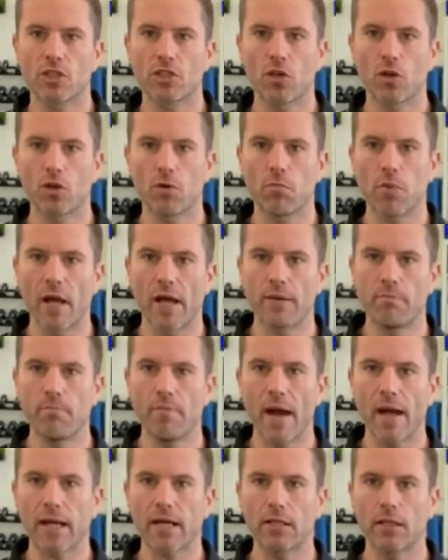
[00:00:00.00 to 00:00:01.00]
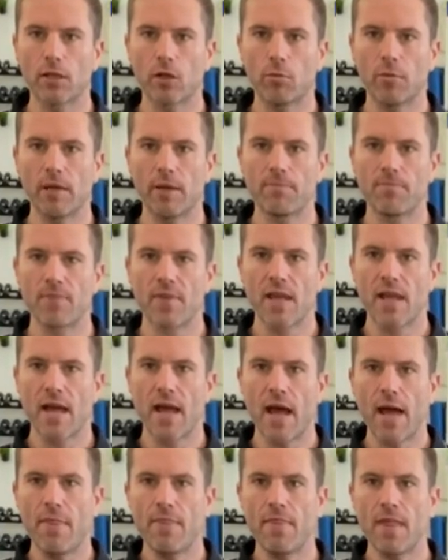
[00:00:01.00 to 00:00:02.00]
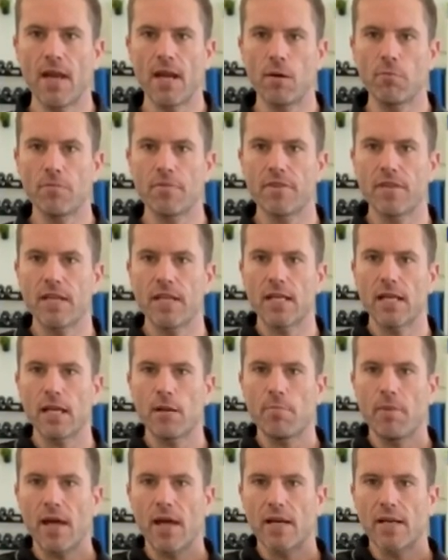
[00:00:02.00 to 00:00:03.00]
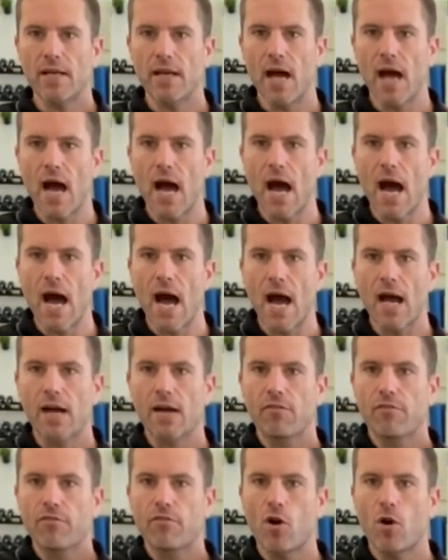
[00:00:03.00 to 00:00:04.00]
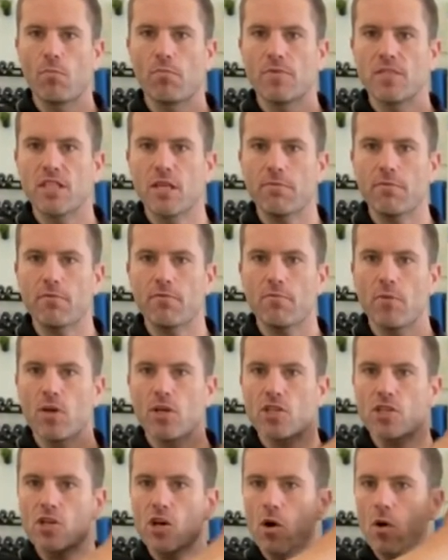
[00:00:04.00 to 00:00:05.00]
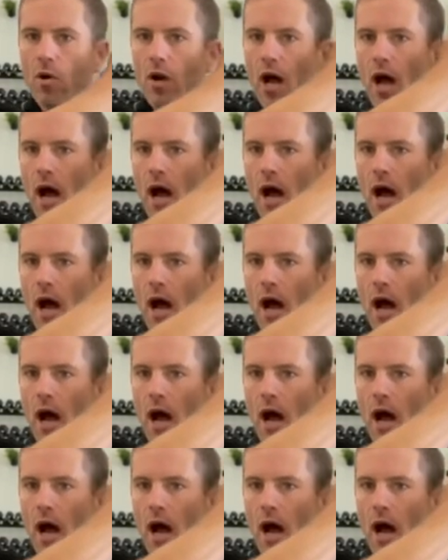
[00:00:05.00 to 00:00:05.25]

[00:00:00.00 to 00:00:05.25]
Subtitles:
shoulder blade back a little bit. And then I'm thinking about an arc from tip of my shoulder